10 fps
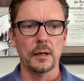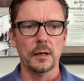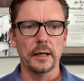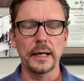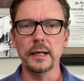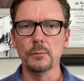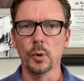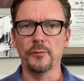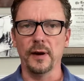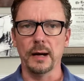eating
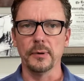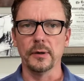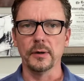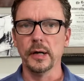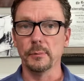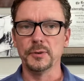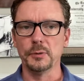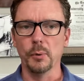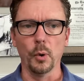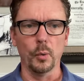more fiber helps
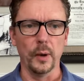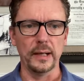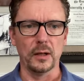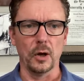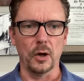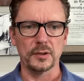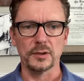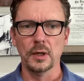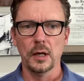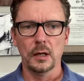support weight loss,
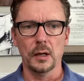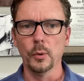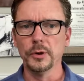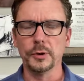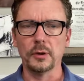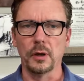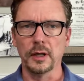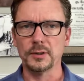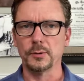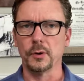lowers your
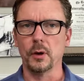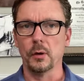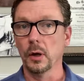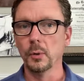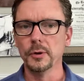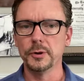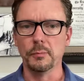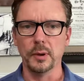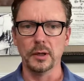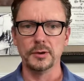cholesterol, lowers your
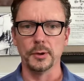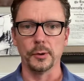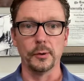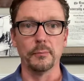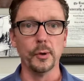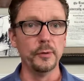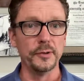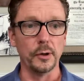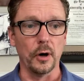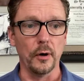blood sugar, improves
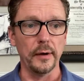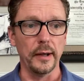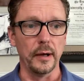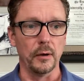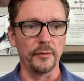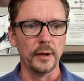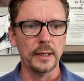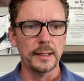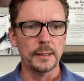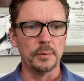your heart health,
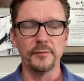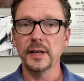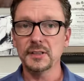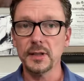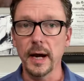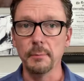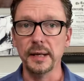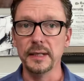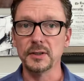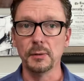prevents
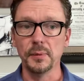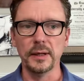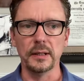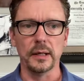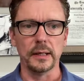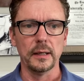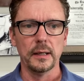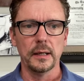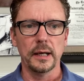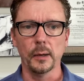diabetes completely,
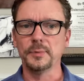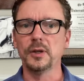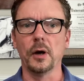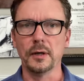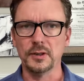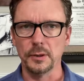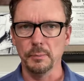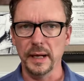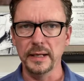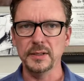helps
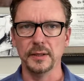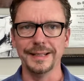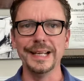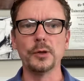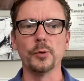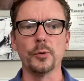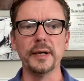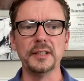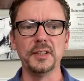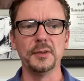constipation,
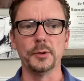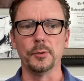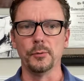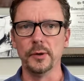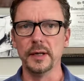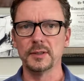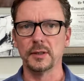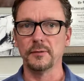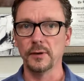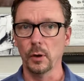decreases your risk
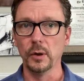of colon